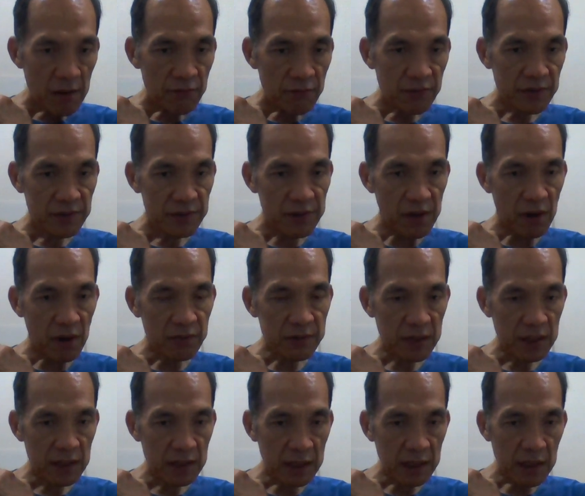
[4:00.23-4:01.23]

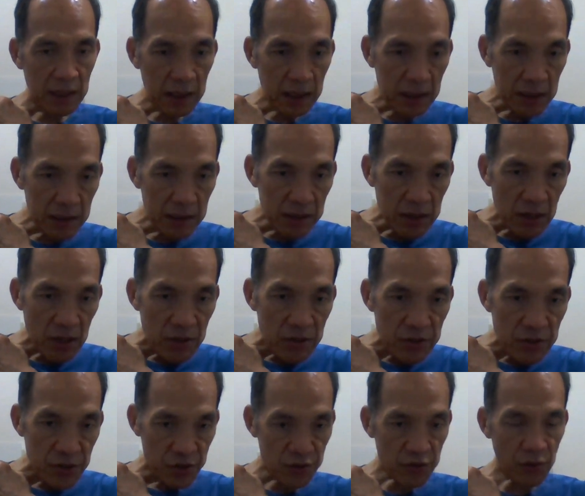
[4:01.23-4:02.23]
resulting in
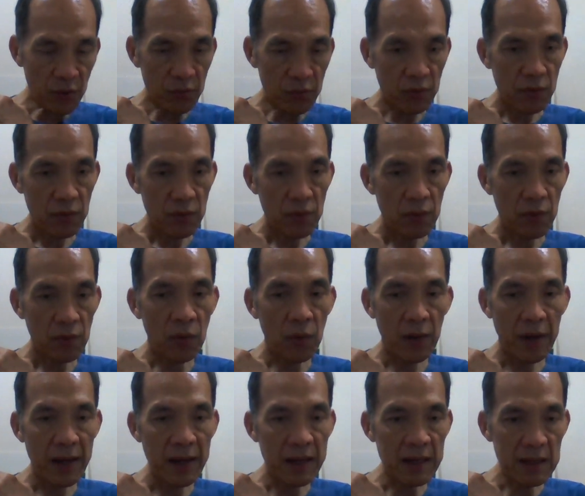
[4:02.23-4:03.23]
stroke
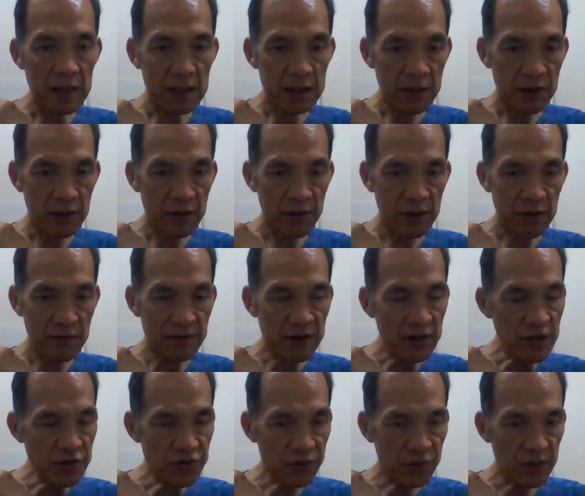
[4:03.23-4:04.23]
or any degree of
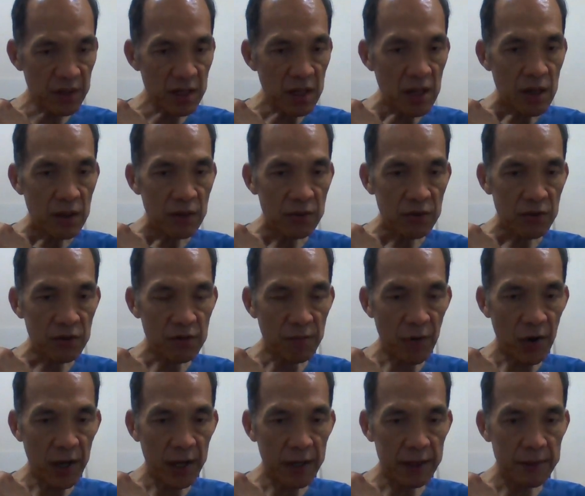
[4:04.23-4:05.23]
injury to the
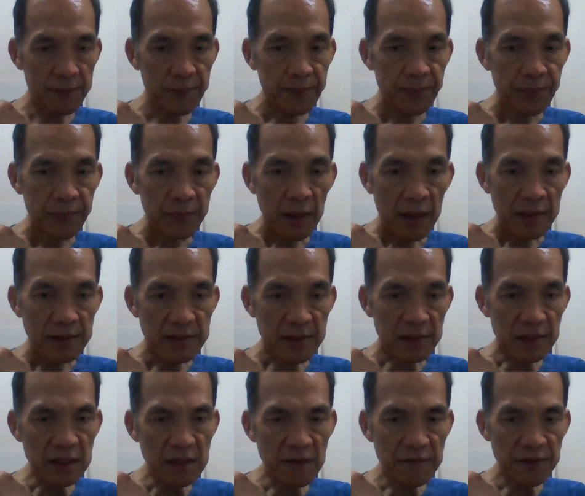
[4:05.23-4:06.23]
brain.
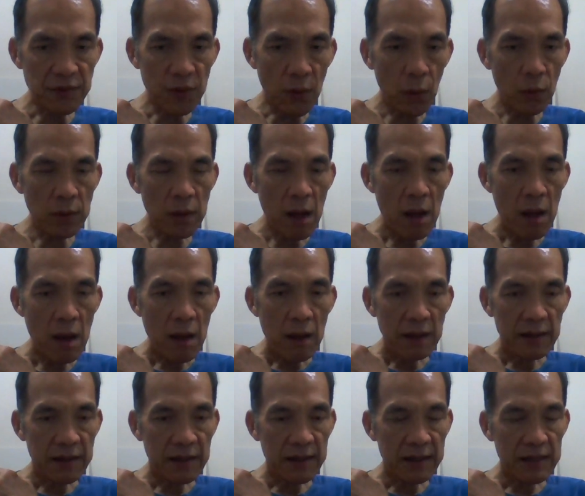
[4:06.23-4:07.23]
Studies have shown
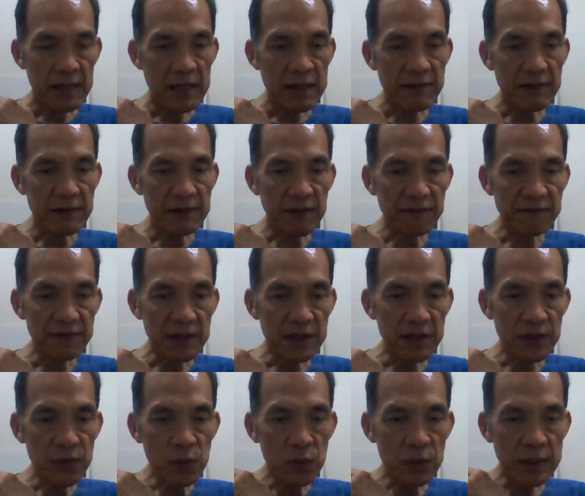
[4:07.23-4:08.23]
that even
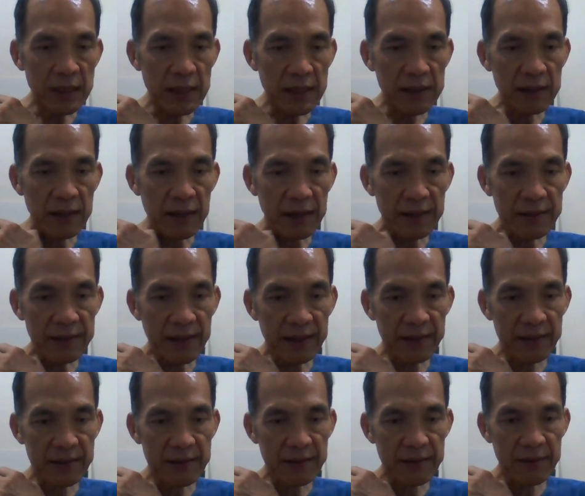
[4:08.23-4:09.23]
after routine cardiac
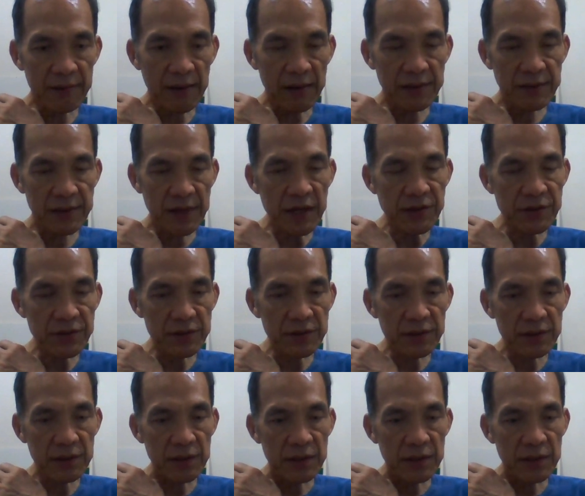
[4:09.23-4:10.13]
catheterization,